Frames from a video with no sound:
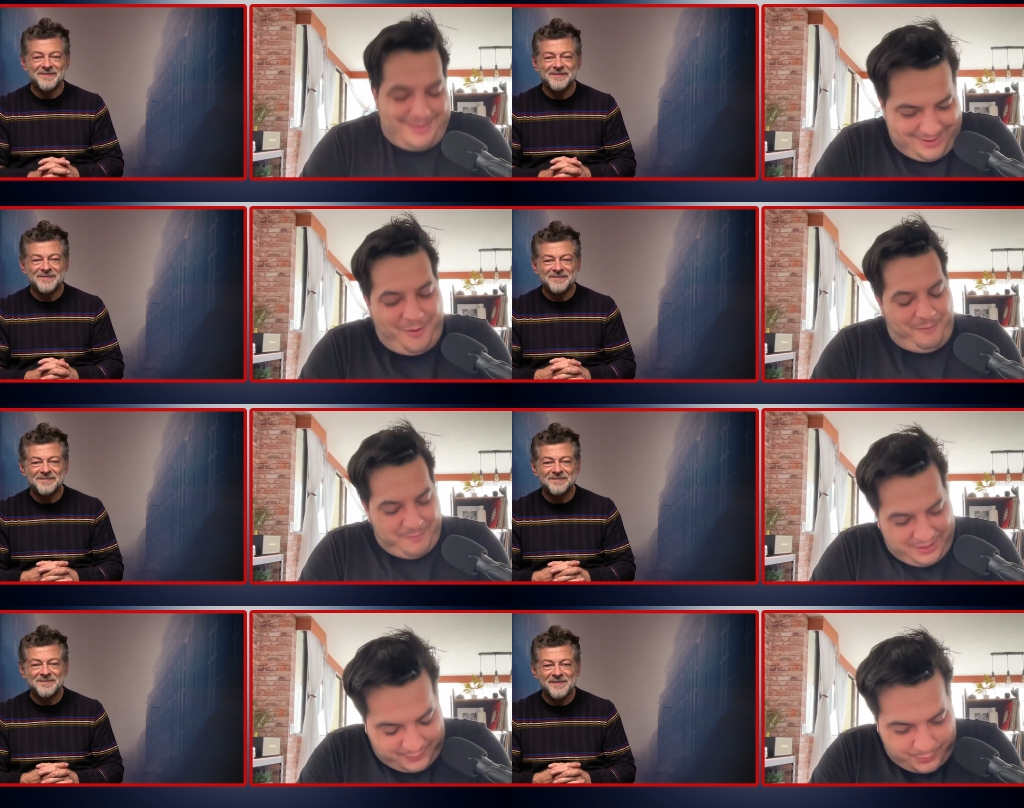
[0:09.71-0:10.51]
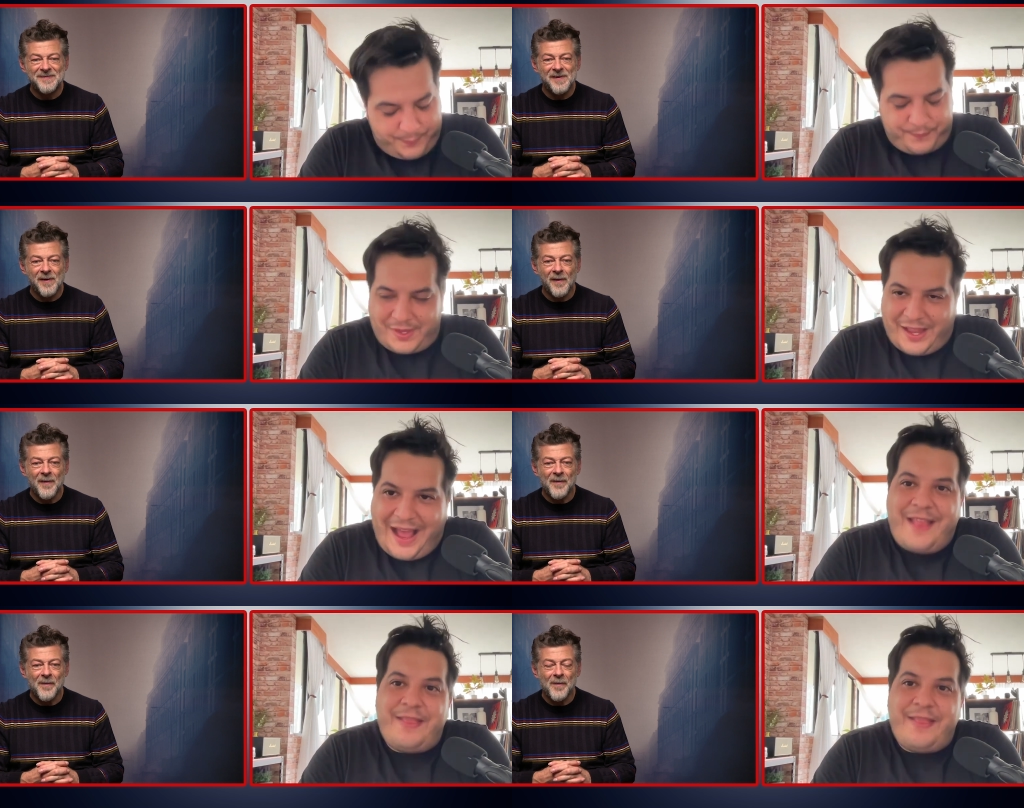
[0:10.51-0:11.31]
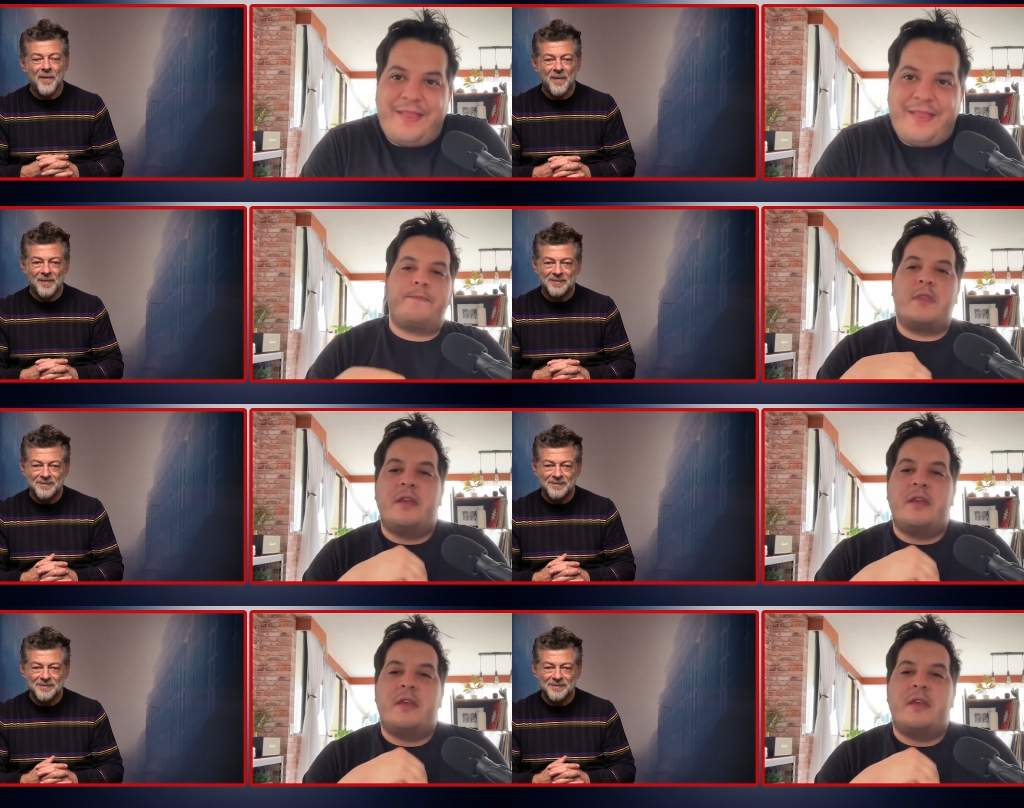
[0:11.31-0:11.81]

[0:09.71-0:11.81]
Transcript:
Speaker 1: no, me too. Andy,